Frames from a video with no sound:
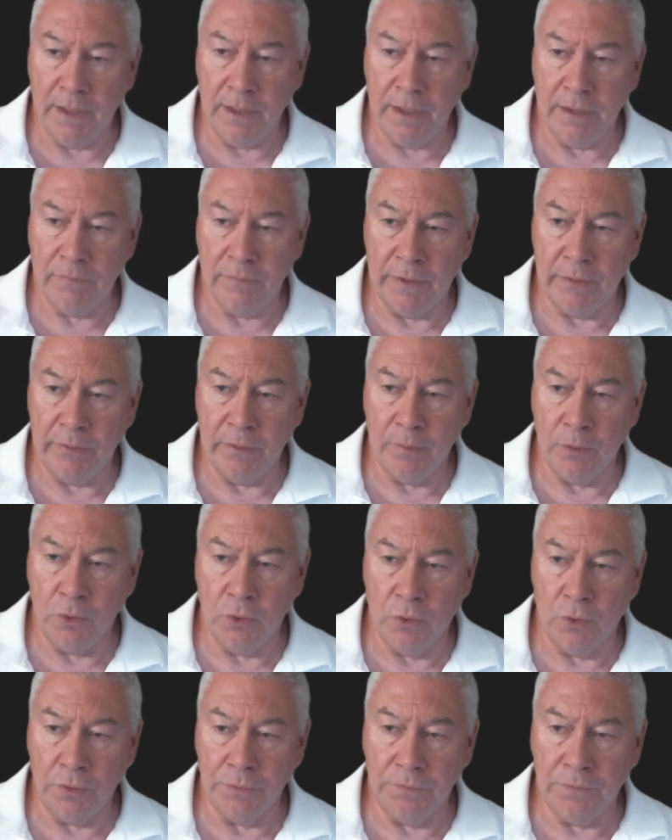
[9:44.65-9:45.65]
a variable
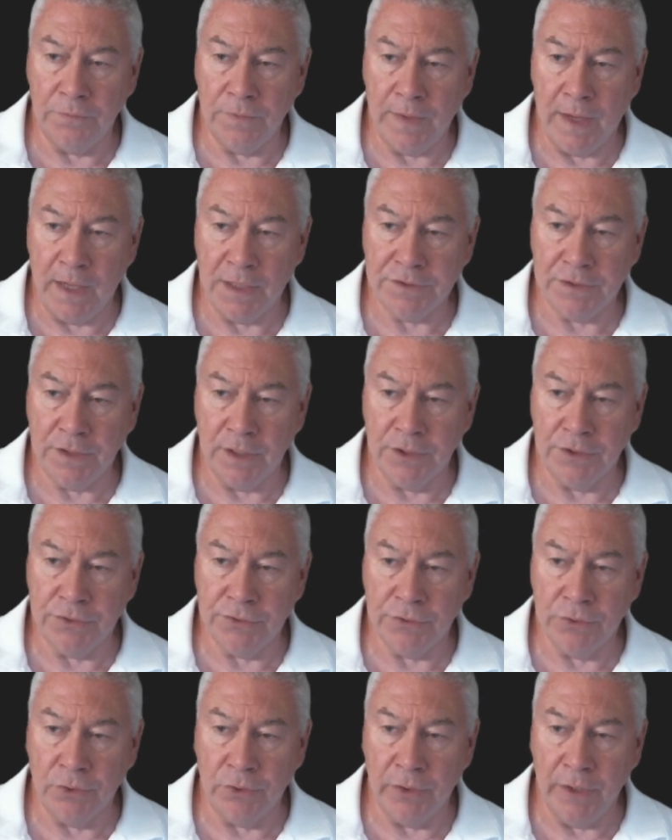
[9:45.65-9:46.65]
called
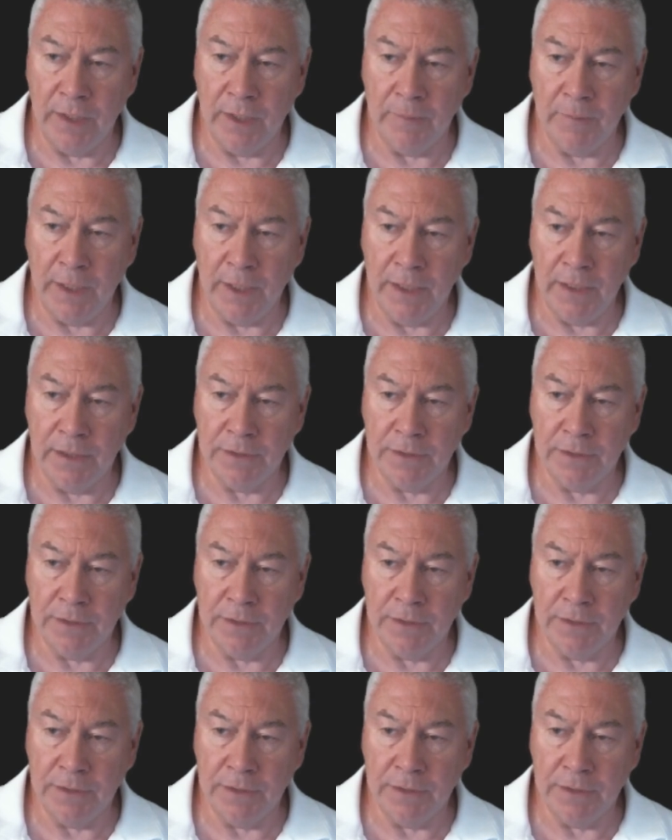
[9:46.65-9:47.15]
fast_ma.